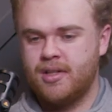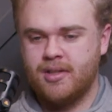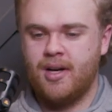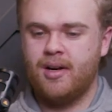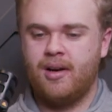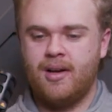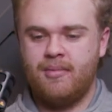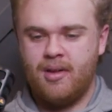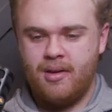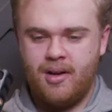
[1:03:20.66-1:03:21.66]
a soccer game
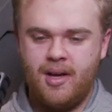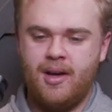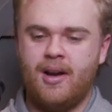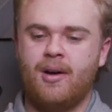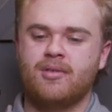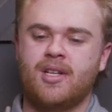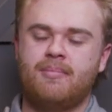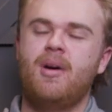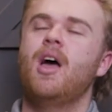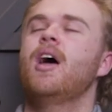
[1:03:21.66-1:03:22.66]
the other day, and I was like,
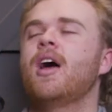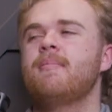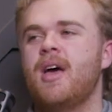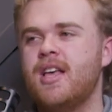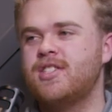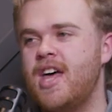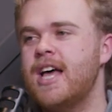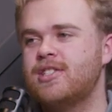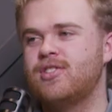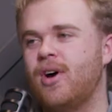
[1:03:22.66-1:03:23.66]
man, I missed
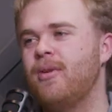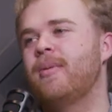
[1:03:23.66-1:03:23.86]
this so